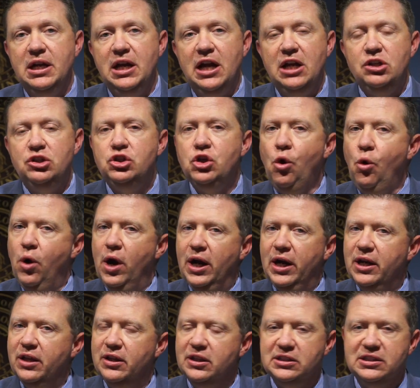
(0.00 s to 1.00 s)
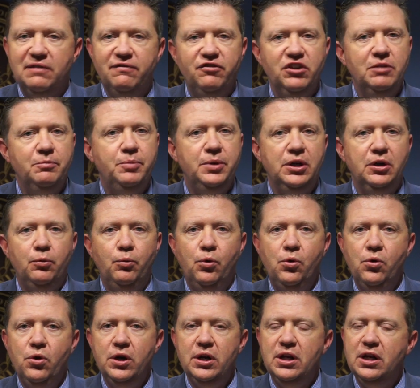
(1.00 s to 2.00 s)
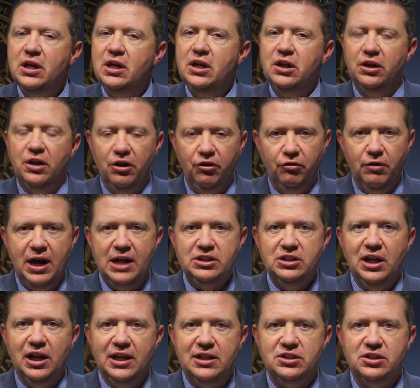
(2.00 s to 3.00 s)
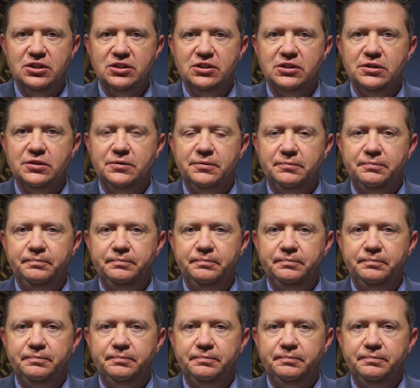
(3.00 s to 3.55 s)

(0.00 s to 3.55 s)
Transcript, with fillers: Enjoy this MVP award. Congratulations.